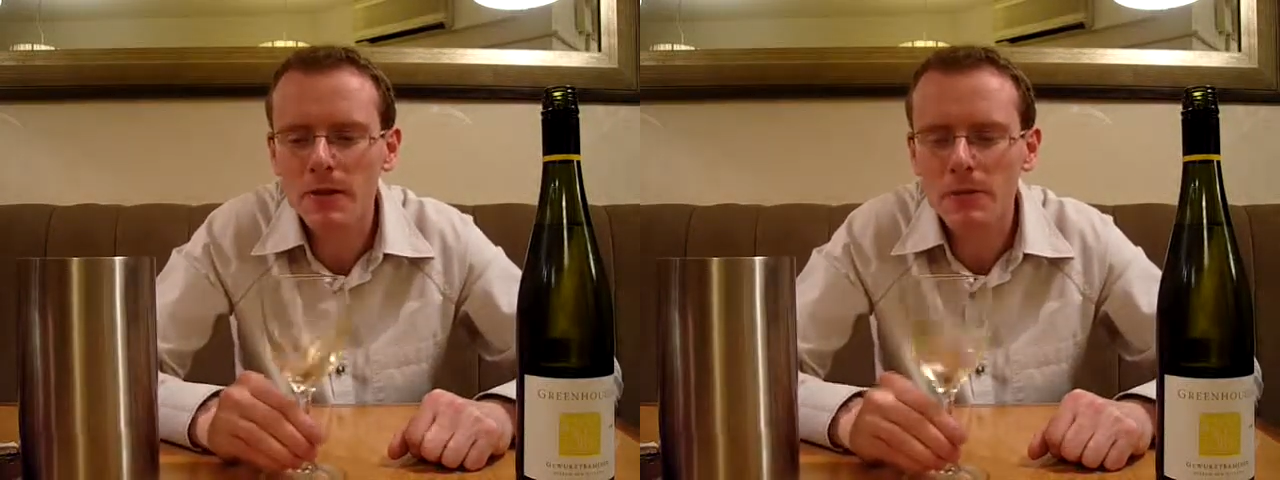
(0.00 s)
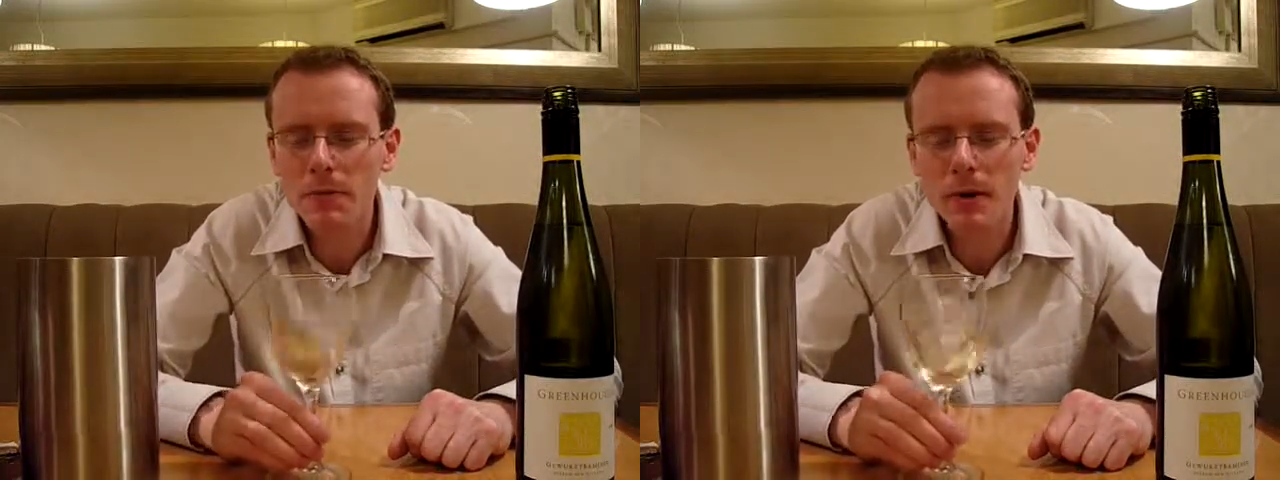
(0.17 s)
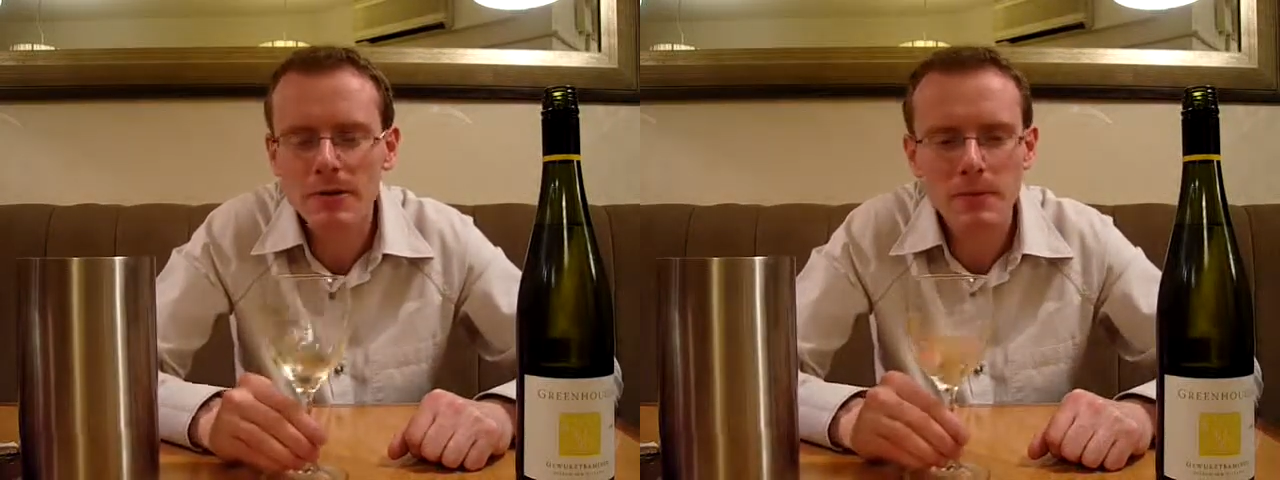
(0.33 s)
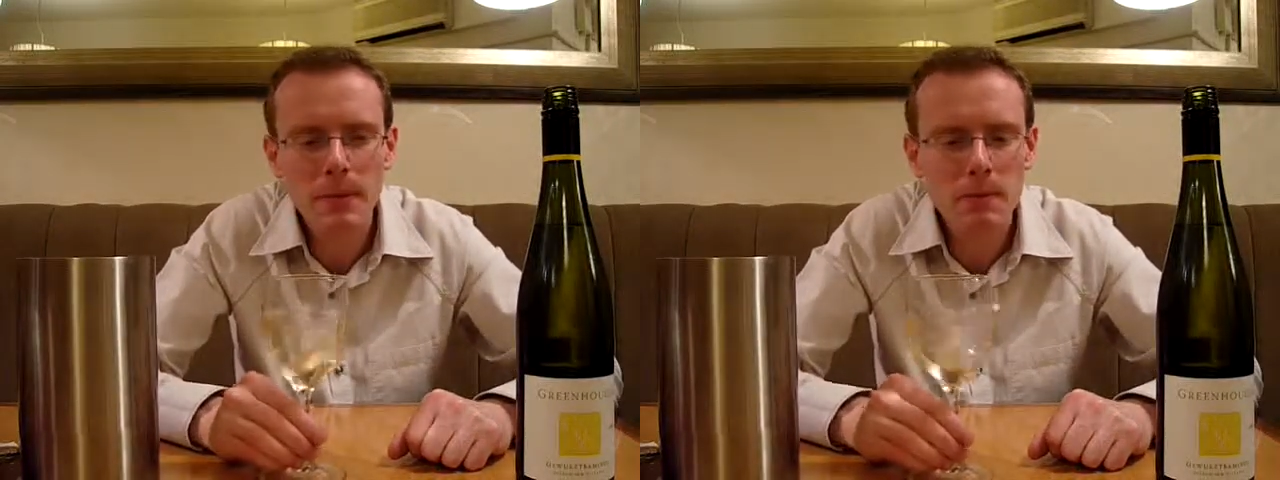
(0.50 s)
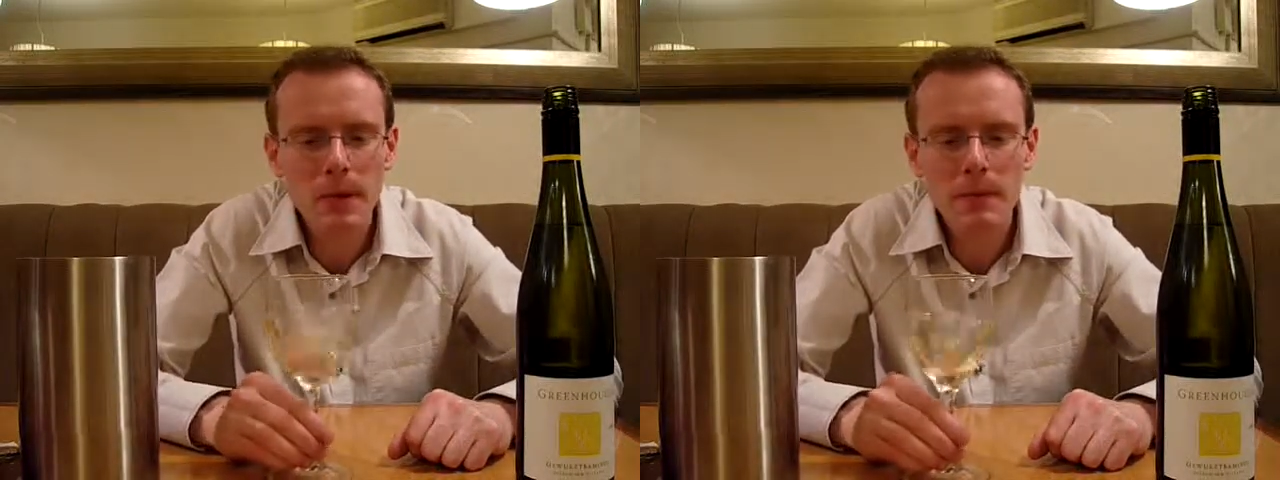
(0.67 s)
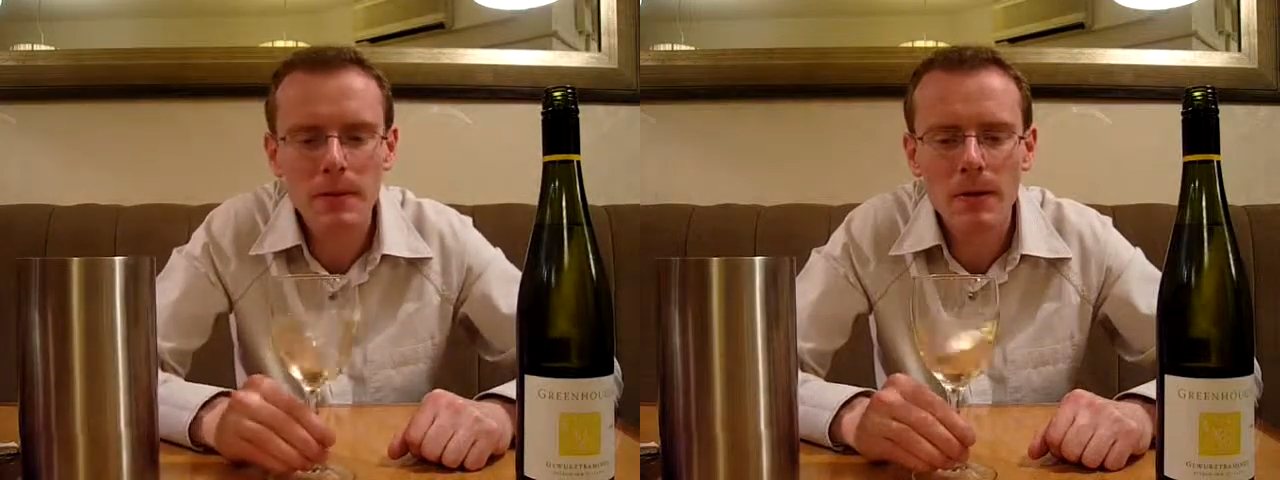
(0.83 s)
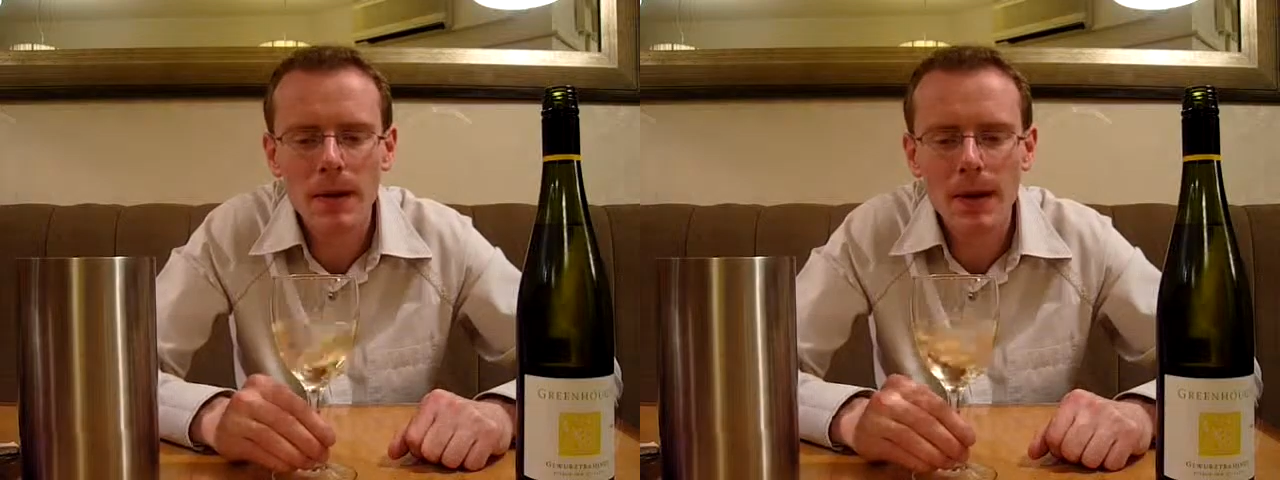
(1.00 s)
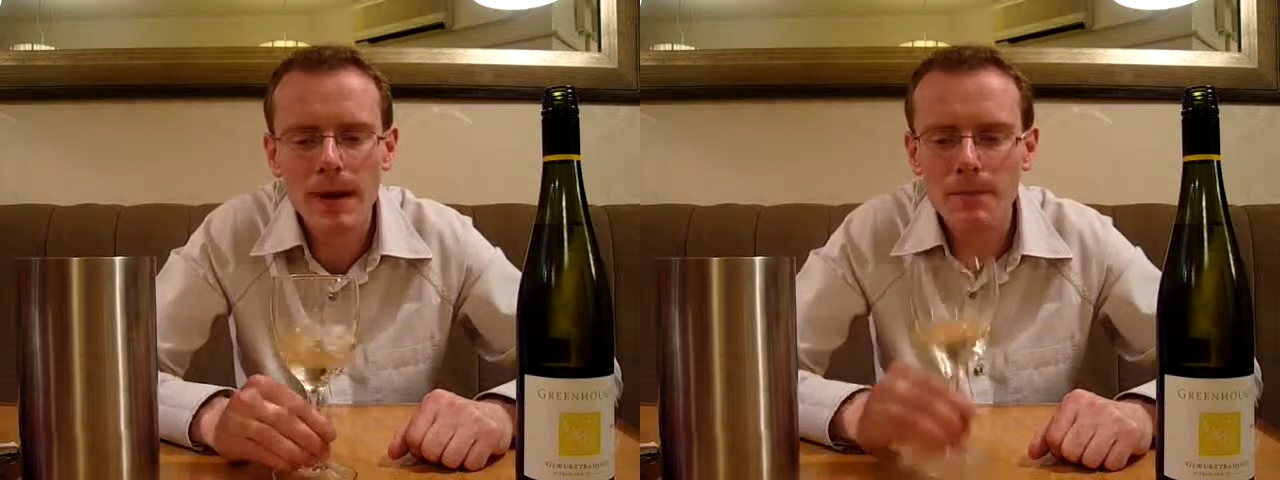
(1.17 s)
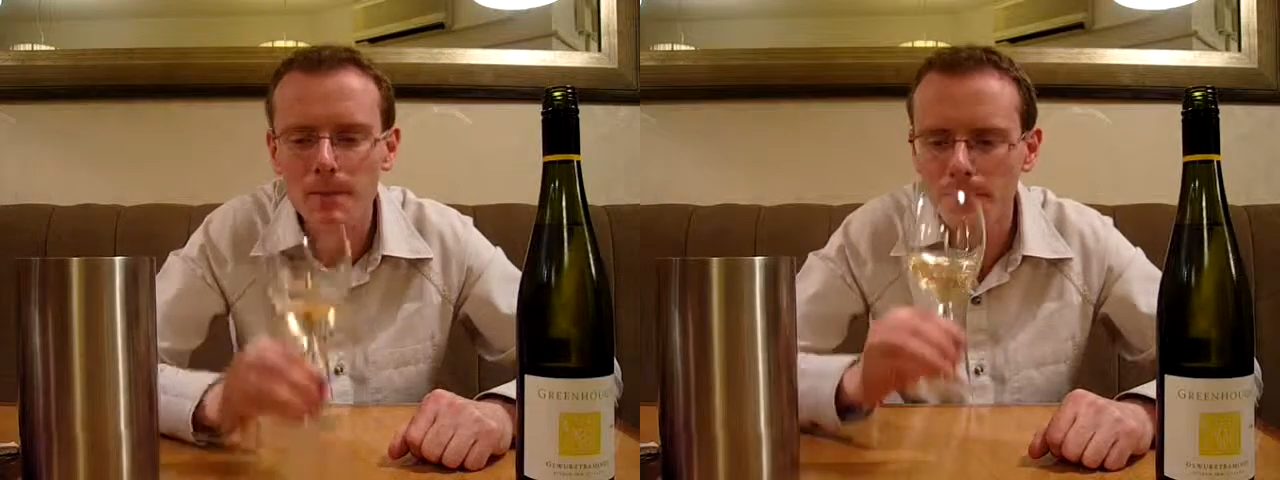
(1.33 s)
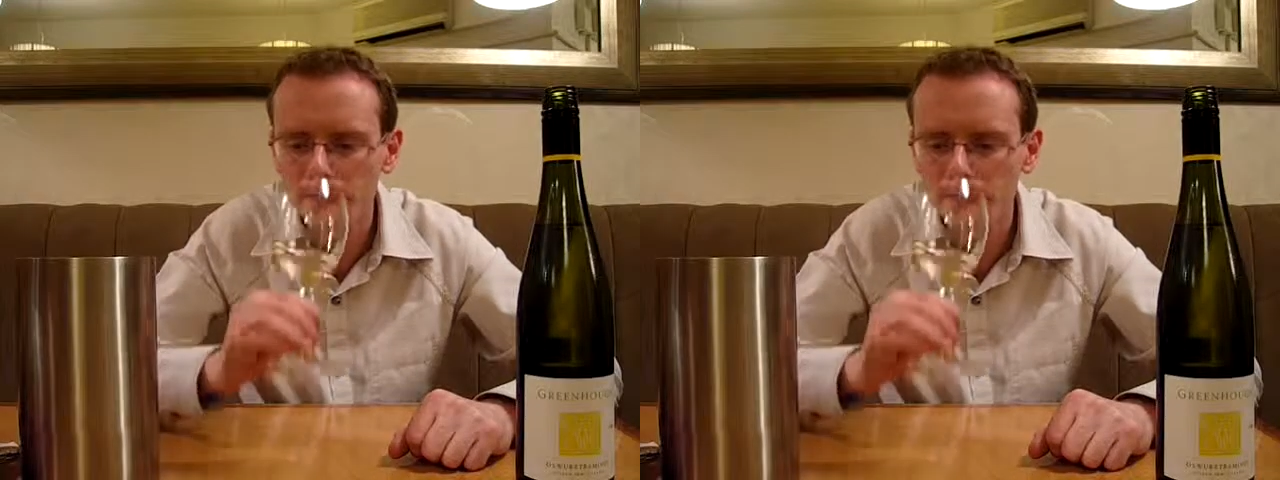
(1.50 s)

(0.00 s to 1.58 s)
possibly maybe. Um,